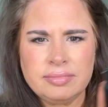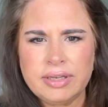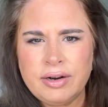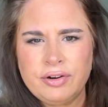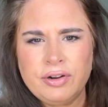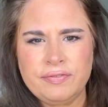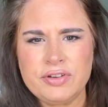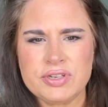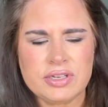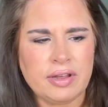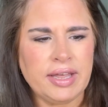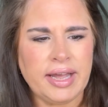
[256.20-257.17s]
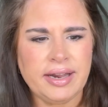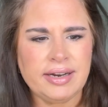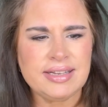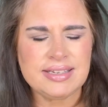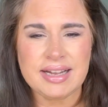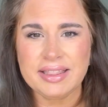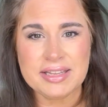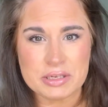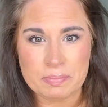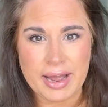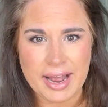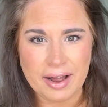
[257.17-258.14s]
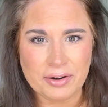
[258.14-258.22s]
I don't know if you saw that. It's like this
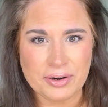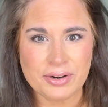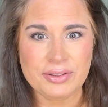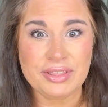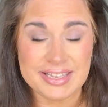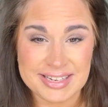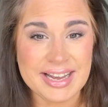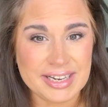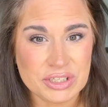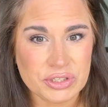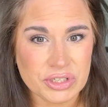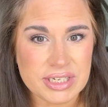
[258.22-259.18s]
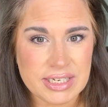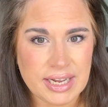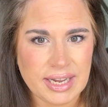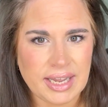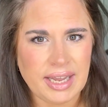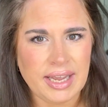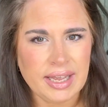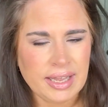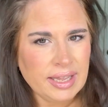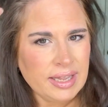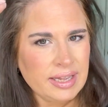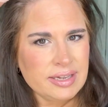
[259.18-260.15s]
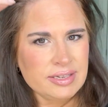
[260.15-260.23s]
powder that's extra sticky.
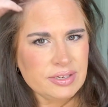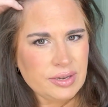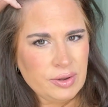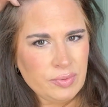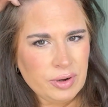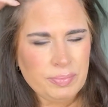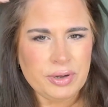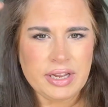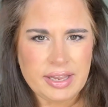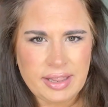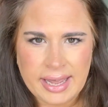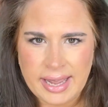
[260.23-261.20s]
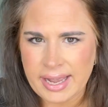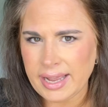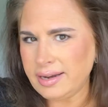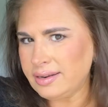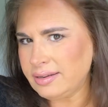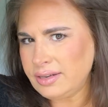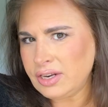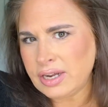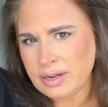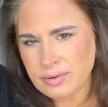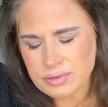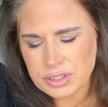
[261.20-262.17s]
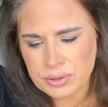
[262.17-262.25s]
So you would put that,
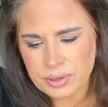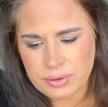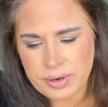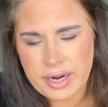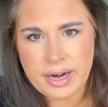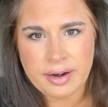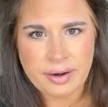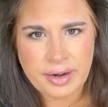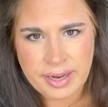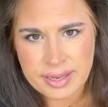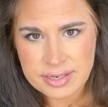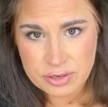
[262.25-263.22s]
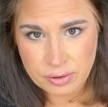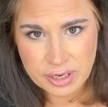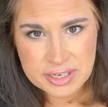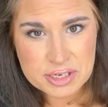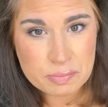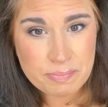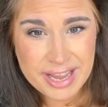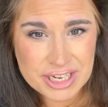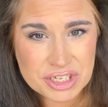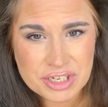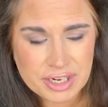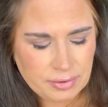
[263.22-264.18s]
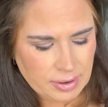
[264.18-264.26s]
2 or 3 areas, or
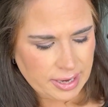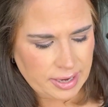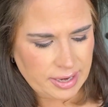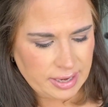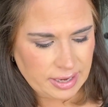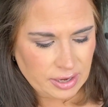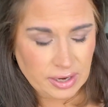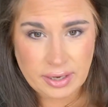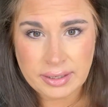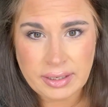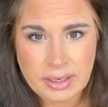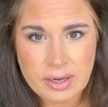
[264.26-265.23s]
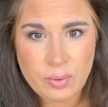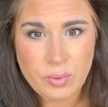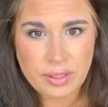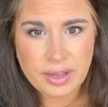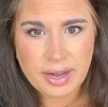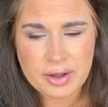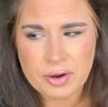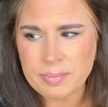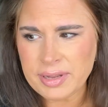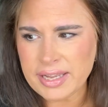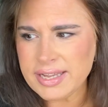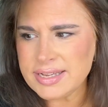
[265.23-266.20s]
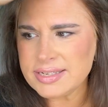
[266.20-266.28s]
especially right here where the comb
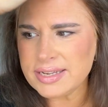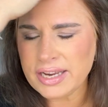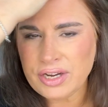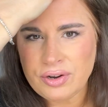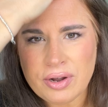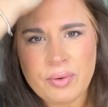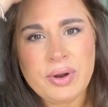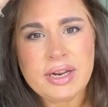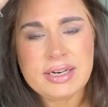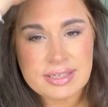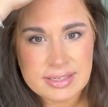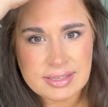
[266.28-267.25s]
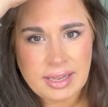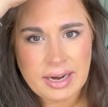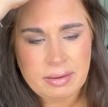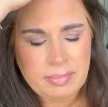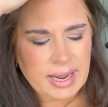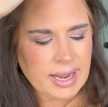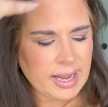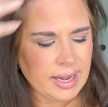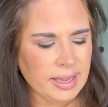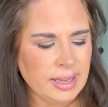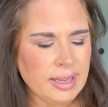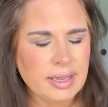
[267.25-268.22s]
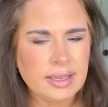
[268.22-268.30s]
is and you don't want it to slide back.
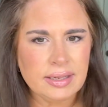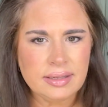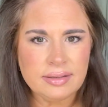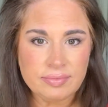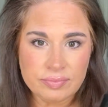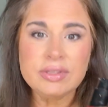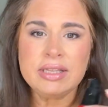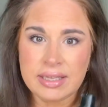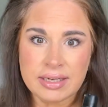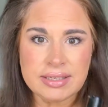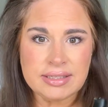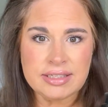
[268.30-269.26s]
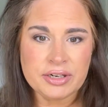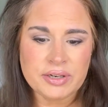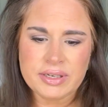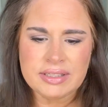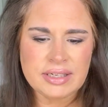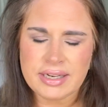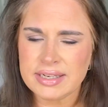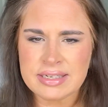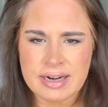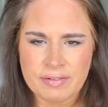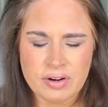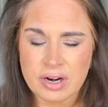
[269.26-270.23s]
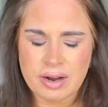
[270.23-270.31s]
This seriously has
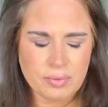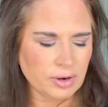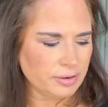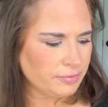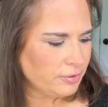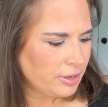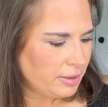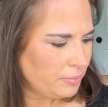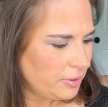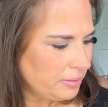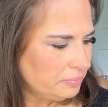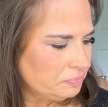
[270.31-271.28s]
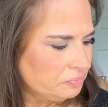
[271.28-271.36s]
never not worked for anyone.